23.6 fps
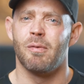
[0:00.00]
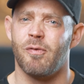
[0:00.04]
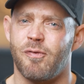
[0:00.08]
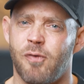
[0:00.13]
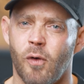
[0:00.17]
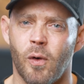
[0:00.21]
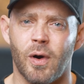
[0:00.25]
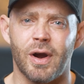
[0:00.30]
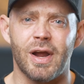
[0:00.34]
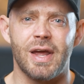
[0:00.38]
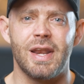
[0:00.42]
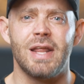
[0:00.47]

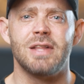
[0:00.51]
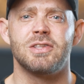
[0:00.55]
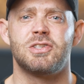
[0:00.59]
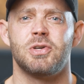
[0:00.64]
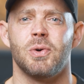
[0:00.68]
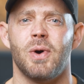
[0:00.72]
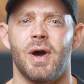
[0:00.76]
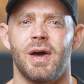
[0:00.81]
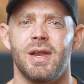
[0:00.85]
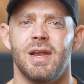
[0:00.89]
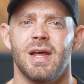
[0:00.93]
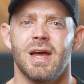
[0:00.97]
Before I get
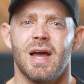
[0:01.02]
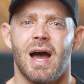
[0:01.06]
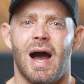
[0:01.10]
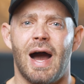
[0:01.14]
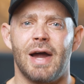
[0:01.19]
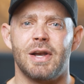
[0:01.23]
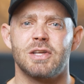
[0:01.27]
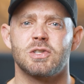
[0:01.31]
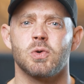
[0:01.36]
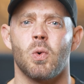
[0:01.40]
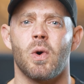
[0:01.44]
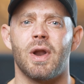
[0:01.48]
into it, I
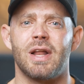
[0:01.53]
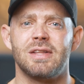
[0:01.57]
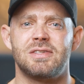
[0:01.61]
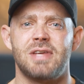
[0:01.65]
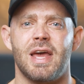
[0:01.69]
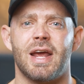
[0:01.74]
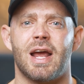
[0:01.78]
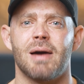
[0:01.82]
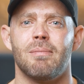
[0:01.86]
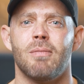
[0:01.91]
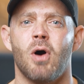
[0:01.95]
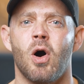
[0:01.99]
just want to
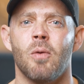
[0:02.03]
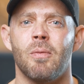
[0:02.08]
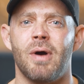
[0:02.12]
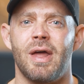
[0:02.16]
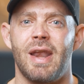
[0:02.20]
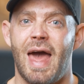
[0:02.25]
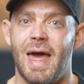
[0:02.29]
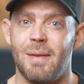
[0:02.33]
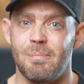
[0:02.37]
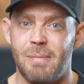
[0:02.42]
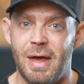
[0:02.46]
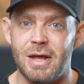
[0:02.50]
take a moment
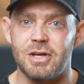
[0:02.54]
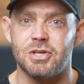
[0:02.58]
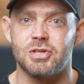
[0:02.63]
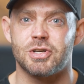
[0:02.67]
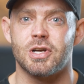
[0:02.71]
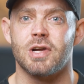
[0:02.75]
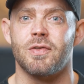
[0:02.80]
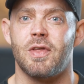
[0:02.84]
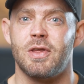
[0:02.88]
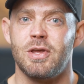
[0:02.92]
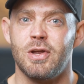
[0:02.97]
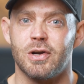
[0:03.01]
and make
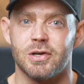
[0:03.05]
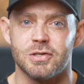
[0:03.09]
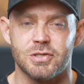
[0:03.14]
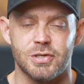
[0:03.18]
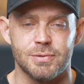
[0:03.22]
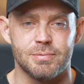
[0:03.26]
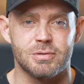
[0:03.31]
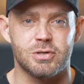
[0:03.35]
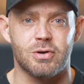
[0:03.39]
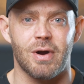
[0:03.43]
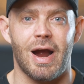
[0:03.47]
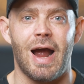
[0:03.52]
sure that you're
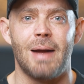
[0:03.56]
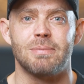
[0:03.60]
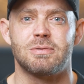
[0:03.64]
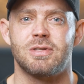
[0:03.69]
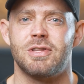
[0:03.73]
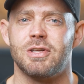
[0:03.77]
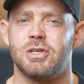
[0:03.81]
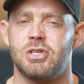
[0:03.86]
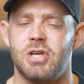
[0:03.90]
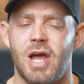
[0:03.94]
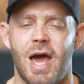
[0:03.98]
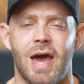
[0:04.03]
subscribed to
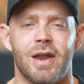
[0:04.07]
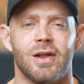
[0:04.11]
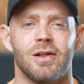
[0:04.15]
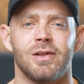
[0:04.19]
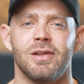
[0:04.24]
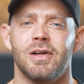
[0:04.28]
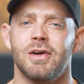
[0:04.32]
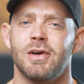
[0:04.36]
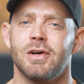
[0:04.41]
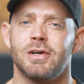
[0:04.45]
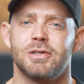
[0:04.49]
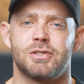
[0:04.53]
the
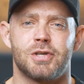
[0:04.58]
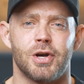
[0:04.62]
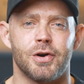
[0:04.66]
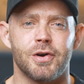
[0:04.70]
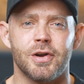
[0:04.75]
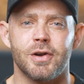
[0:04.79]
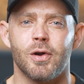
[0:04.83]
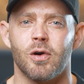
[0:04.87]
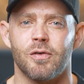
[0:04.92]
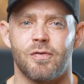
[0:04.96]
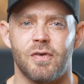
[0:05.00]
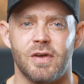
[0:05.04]
channel, turn
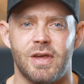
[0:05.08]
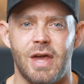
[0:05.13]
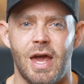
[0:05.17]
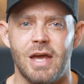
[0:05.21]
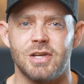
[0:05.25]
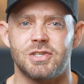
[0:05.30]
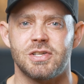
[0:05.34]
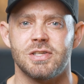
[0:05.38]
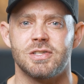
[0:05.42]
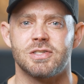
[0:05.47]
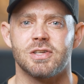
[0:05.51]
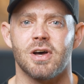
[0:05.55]
your
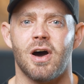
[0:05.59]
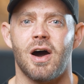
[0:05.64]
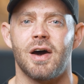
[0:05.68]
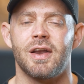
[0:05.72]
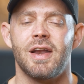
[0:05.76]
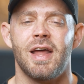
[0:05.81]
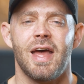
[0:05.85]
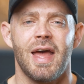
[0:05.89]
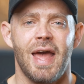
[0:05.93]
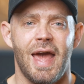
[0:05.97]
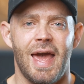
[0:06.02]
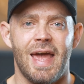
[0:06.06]
notifications
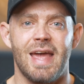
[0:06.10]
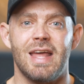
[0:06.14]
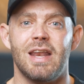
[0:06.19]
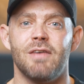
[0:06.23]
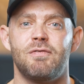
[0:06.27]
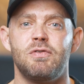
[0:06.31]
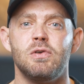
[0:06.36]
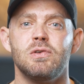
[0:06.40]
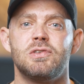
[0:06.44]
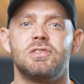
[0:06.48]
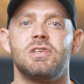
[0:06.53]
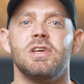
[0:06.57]
on. Hey, and
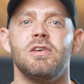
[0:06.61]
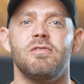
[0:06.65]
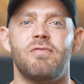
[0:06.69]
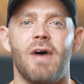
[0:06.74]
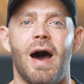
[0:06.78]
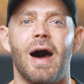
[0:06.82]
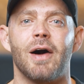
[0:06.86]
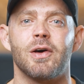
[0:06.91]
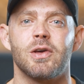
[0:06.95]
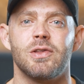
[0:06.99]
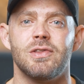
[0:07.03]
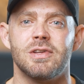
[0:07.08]
if you see
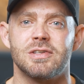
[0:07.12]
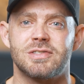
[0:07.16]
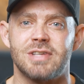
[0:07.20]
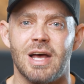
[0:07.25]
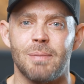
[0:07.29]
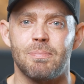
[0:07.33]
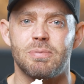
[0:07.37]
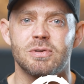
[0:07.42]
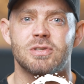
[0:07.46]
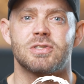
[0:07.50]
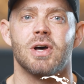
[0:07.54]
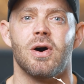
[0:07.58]
value in this
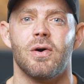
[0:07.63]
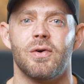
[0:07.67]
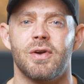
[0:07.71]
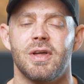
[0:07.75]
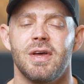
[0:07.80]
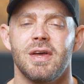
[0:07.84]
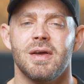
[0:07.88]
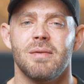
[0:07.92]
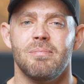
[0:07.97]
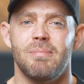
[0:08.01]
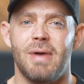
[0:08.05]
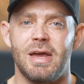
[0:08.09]
episode,
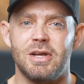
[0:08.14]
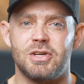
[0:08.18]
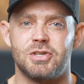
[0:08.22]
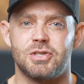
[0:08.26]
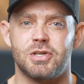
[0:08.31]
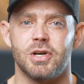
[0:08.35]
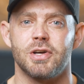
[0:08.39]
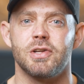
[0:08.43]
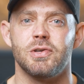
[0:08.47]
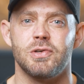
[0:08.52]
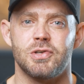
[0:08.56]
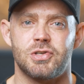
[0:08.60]
make
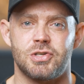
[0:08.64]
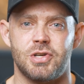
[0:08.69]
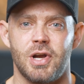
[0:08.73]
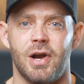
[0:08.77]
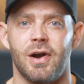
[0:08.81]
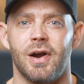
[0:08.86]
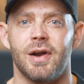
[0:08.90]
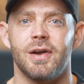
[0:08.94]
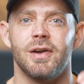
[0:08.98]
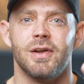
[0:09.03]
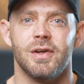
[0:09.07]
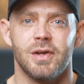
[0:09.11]
sure you
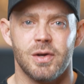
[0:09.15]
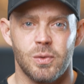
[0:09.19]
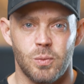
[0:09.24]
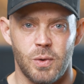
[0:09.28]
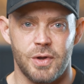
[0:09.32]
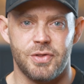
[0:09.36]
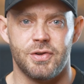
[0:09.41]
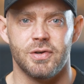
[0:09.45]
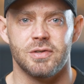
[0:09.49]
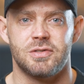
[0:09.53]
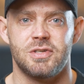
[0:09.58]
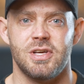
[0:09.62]
share it with your